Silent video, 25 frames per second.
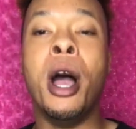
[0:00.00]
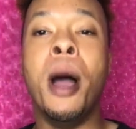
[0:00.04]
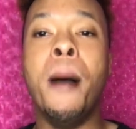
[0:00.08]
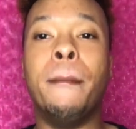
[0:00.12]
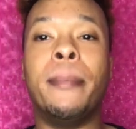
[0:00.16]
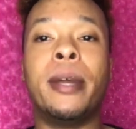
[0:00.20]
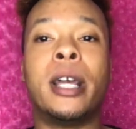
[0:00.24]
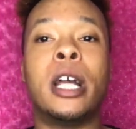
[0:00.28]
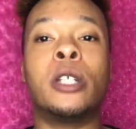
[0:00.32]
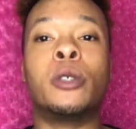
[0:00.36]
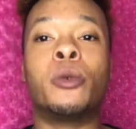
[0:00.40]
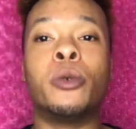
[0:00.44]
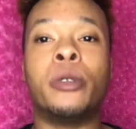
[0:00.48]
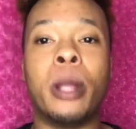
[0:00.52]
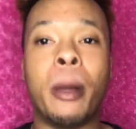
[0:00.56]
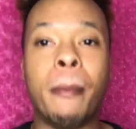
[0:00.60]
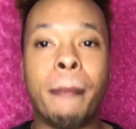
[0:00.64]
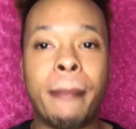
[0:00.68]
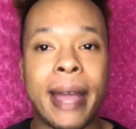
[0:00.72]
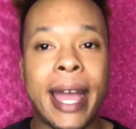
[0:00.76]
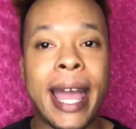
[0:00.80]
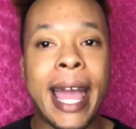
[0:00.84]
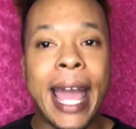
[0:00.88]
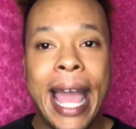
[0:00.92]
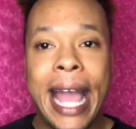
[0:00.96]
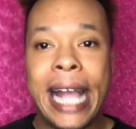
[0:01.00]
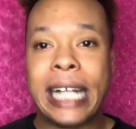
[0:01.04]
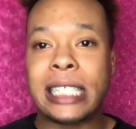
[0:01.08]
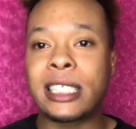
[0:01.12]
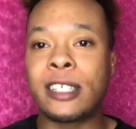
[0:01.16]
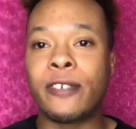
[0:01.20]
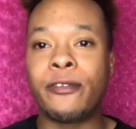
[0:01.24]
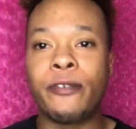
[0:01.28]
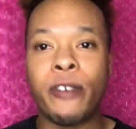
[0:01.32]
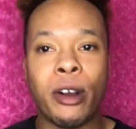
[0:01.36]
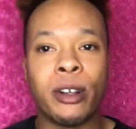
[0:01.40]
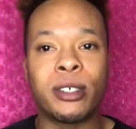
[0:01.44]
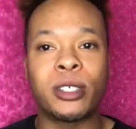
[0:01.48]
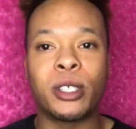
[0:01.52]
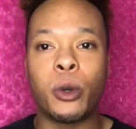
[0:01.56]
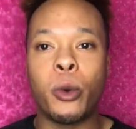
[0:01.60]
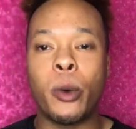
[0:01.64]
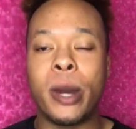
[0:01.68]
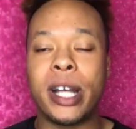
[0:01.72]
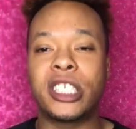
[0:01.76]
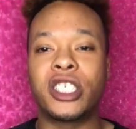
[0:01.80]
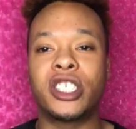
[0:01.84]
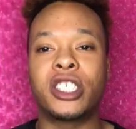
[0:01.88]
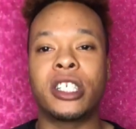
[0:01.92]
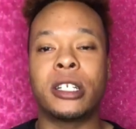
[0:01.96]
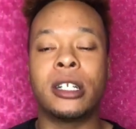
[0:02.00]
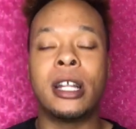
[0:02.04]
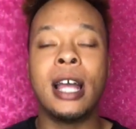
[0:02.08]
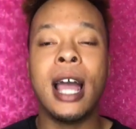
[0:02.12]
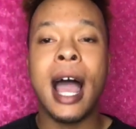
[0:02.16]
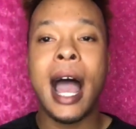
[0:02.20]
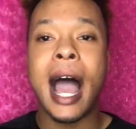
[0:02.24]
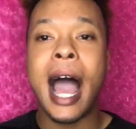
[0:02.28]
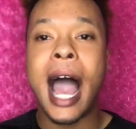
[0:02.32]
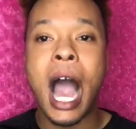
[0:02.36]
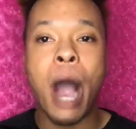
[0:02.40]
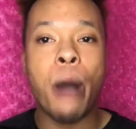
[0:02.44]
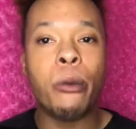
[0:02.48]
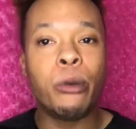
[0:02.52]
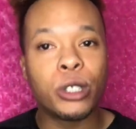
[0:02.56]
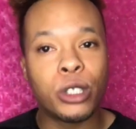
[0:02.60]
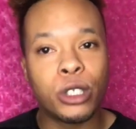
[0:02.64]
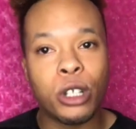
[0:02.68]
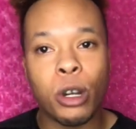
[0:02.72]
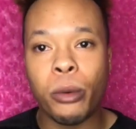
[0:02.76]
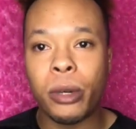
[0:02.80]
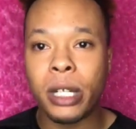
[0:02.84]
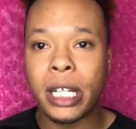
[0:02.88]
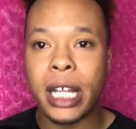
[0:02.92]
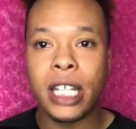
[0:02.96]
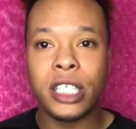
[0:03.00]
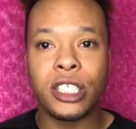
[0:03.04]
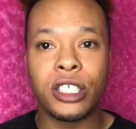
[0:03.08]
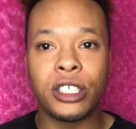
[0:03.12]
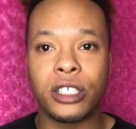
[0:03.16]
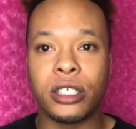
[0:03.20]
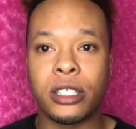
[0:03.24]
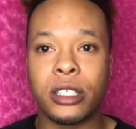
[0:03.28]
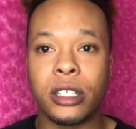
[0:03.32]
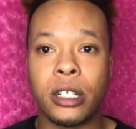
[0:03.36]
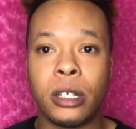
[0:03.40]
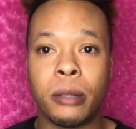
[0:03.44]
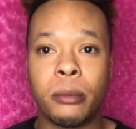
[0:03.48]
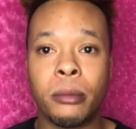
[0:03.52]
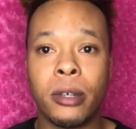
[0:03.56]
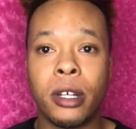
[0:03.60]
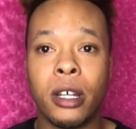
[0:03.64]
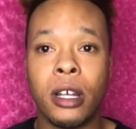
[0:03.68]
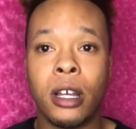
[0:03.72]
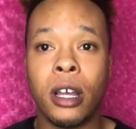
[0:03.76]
Because when the man asks the first question, how was your relationship?